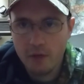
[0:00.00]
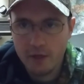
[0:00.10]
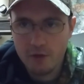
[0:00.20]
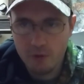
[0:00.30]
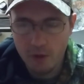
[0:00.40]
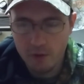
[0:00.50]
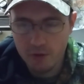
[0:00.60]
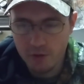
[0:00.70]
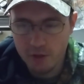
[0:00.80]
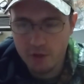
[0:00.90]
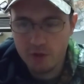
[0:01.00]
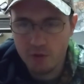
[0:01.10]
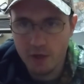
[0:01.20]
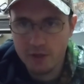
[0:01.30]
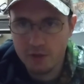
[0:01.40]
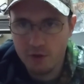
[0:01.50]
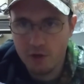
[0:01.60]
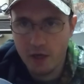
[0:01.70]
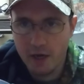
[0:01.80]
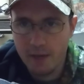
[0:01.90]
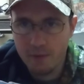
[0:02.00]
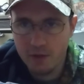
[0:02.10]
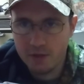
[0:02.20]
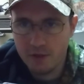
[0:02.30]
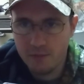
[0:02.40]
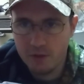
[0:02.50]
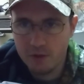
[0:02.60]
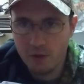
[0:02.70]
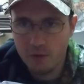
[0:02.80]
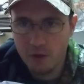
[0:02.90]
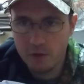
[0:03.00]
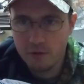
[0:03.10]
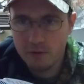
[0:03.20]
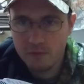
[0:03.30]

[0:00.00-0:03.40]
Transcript: Like crows are in distress and they're not happy that something's going on.